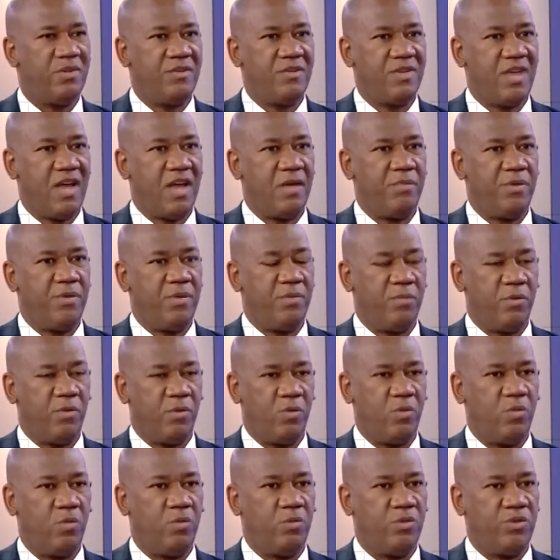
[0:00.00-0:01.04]
These are
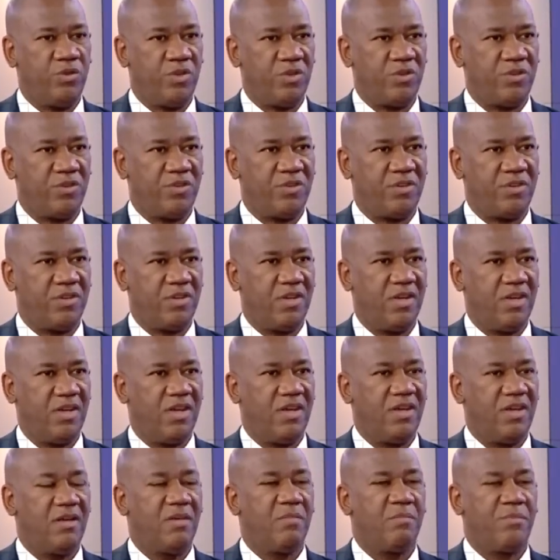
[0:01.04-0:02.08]
people who just
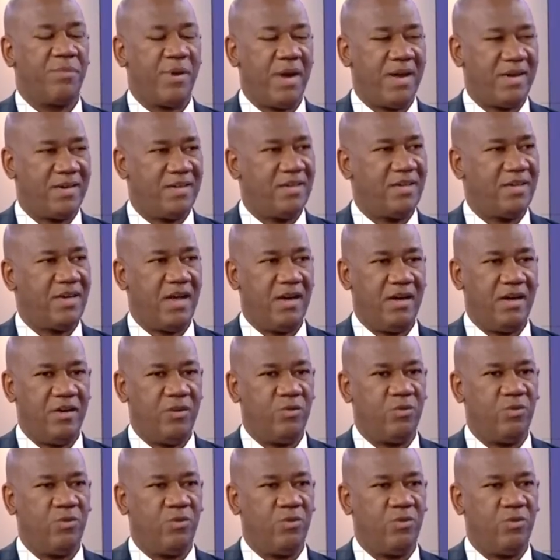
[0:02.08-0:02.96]
practically